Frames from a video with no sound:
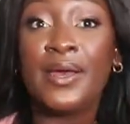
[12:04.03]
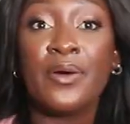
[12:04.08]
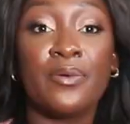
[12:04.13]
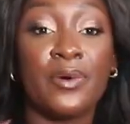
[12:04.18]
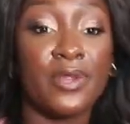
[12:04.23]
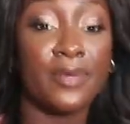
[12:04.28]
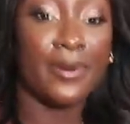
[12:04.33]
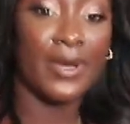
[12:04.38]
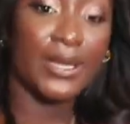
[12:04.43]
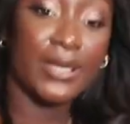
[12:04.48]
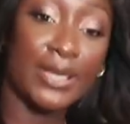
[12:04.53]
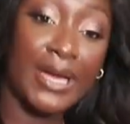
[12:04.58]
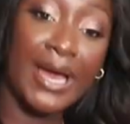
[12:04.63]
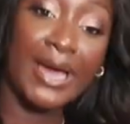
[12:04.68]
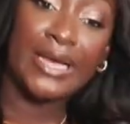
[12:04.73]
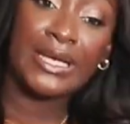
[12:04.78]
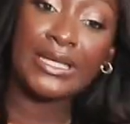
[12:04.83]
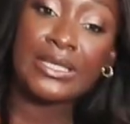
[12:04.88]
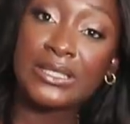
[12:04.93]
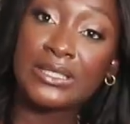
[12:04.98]
with my
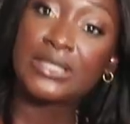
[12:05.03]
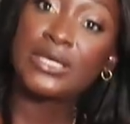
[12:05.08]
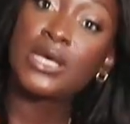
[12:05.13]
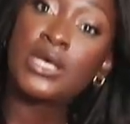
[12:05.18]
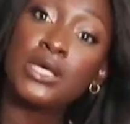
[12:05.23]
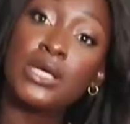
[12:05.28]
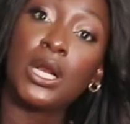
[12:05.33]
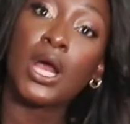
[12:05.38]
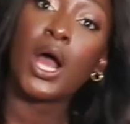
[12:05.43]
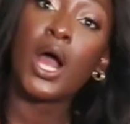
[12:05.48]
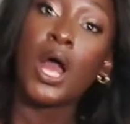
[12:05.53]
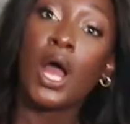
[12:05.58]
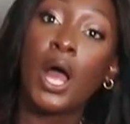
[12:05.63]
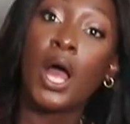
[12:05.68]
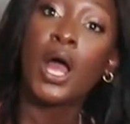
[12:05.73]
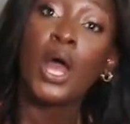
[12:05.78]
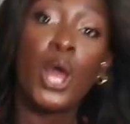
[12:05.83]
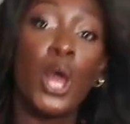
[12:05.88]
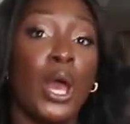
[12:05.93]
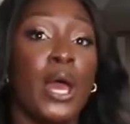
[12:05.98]
nice, you know,
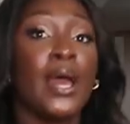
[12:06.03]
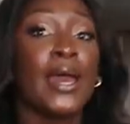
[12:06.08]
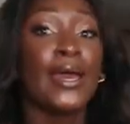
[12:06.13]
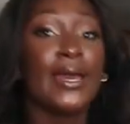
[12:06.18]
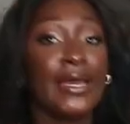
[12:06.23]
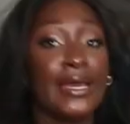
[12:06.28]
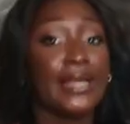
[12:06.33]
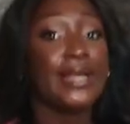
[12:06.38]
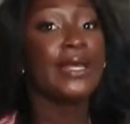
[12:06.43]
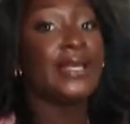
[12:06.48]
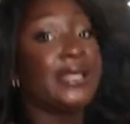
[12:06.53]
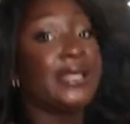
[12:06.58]
heely